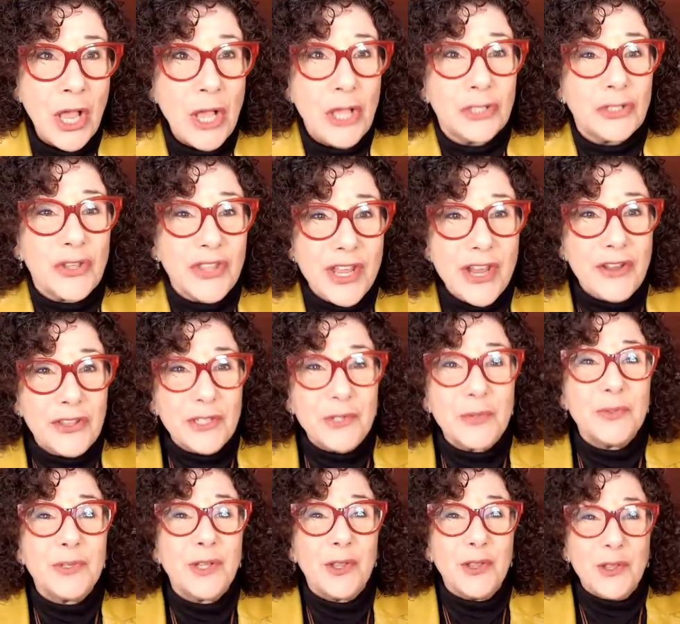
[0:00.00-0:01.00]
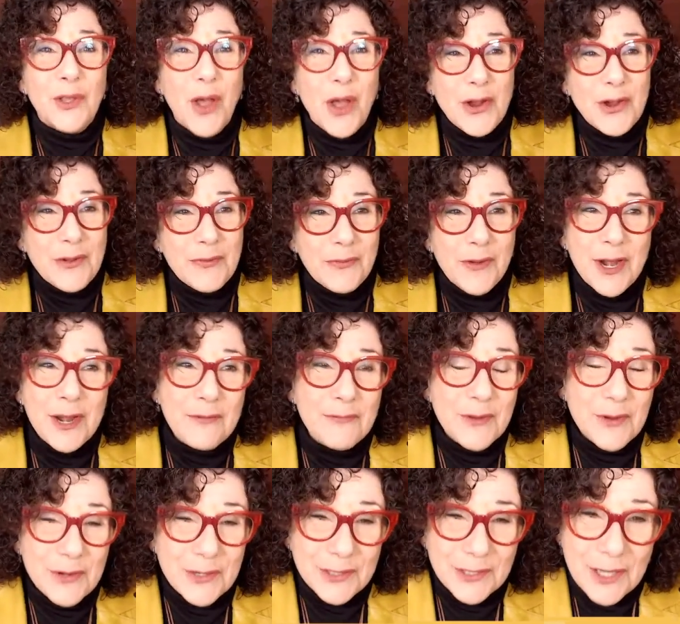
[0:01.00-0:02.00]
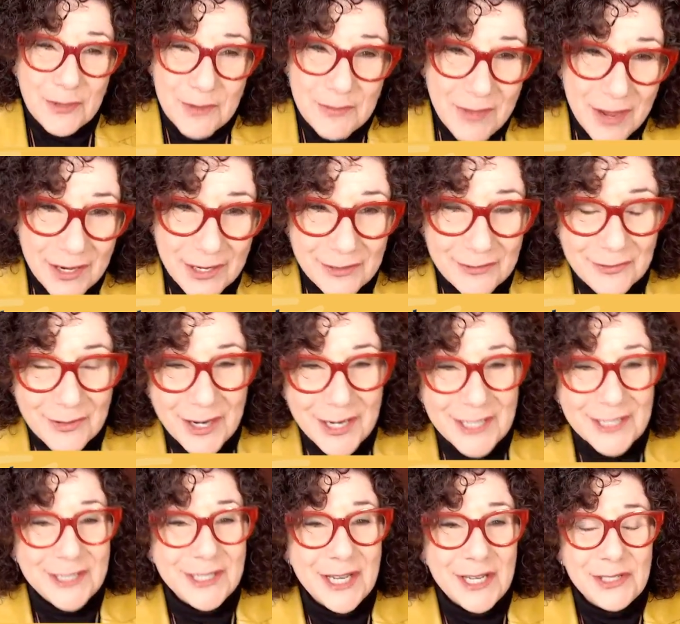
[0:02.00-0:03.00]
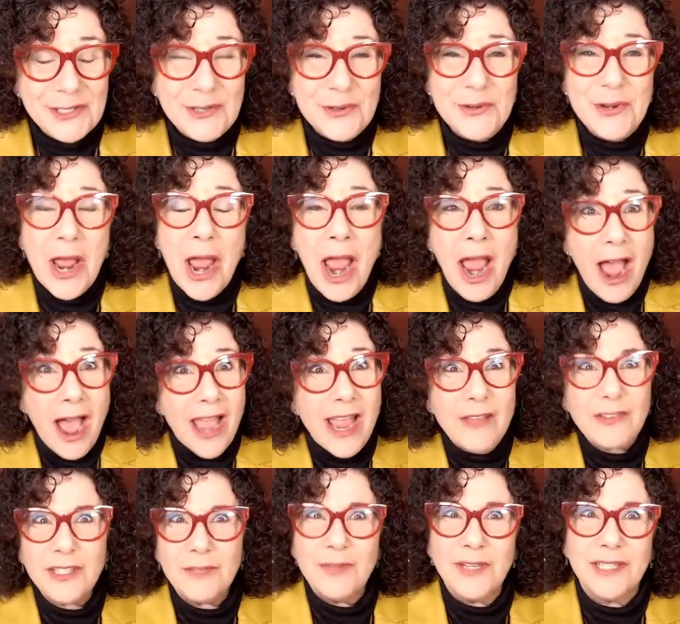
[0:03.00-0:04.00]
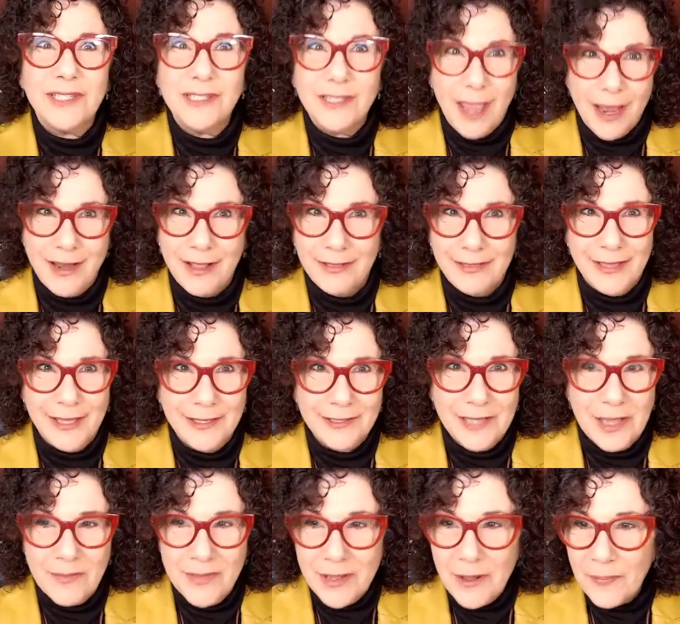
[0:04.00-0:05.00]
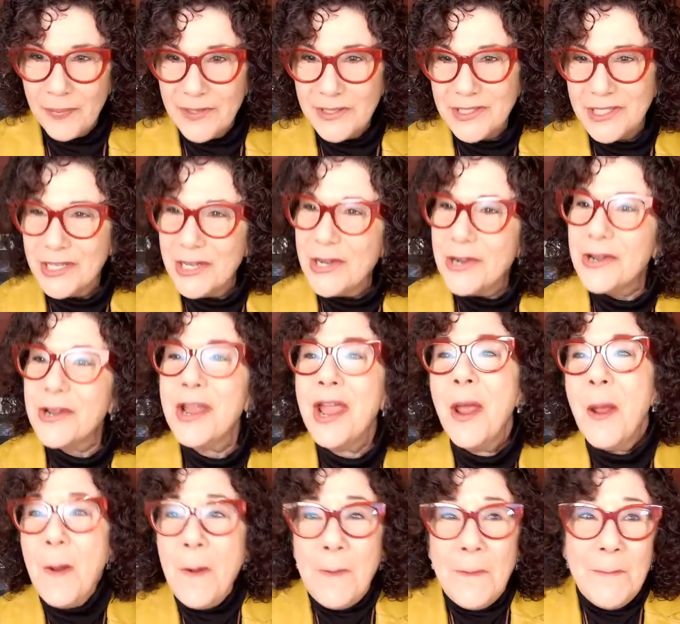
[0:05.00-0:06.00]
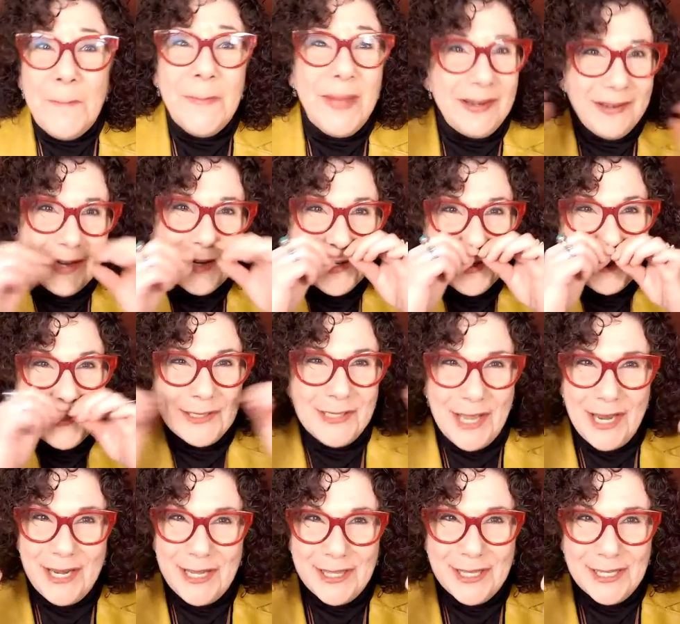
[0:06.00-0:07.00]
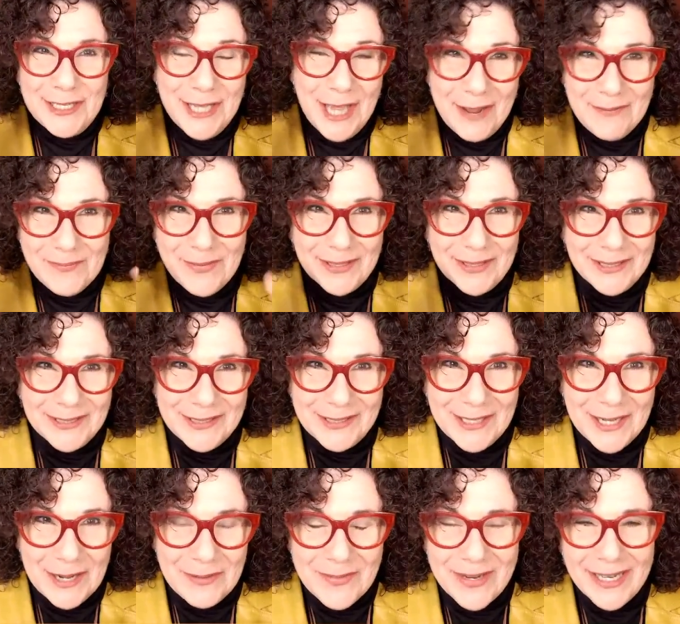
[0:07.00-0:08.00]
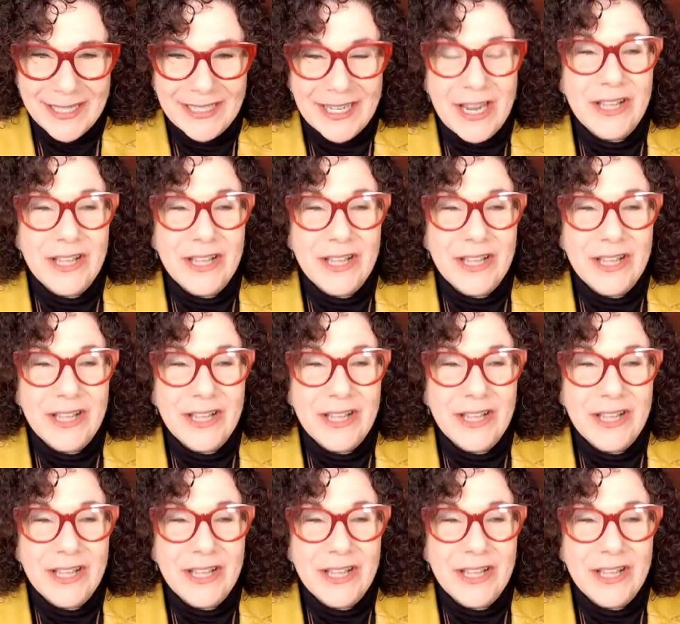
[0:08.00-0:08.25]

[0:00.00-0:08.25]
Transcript: So there, this was a longer Friday focus coming back on Friday. Stay tuned. I have some exciting things coming up this year. Mm-hmm. not going to say anything yet, but it's coming.